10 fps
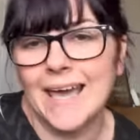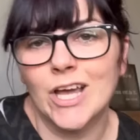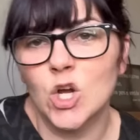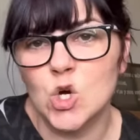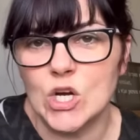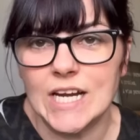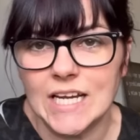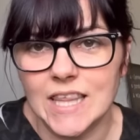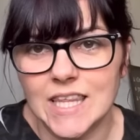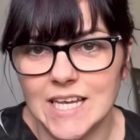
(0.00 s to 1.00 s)
and
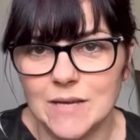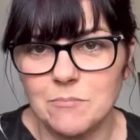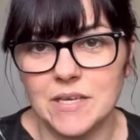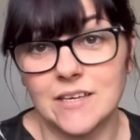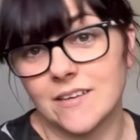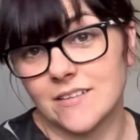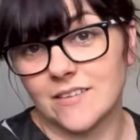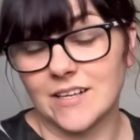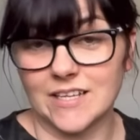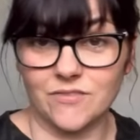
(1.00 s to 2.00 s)
green theme,
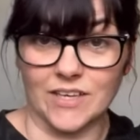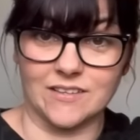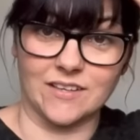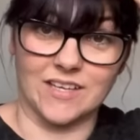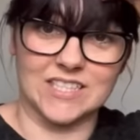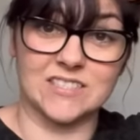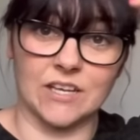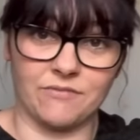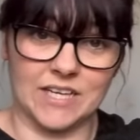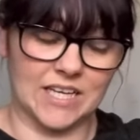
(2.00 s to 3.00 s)
because let's face it, I
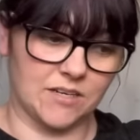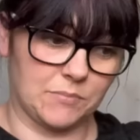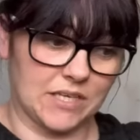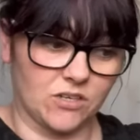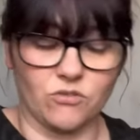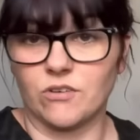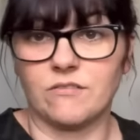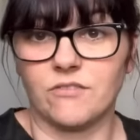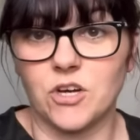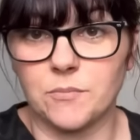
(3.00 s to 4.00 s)
definitely had a pink and
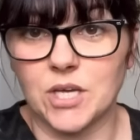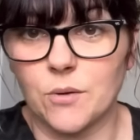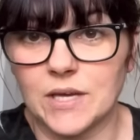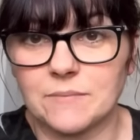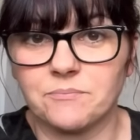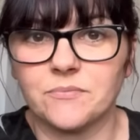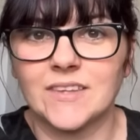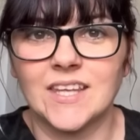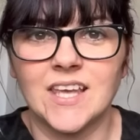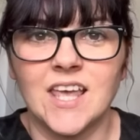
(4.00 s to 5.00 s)
green vibe going.
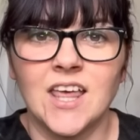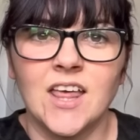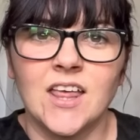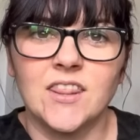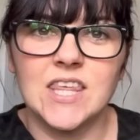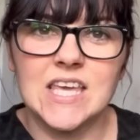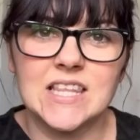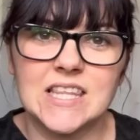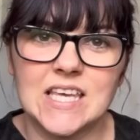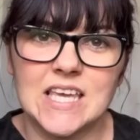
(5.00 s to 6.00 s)

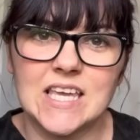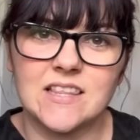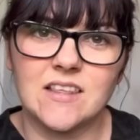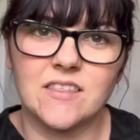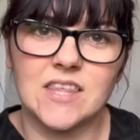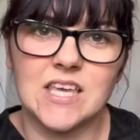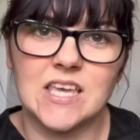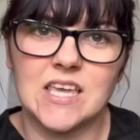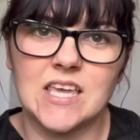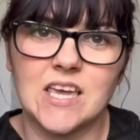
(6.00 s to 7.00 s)
This is
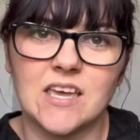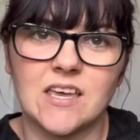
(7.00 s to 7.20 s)
the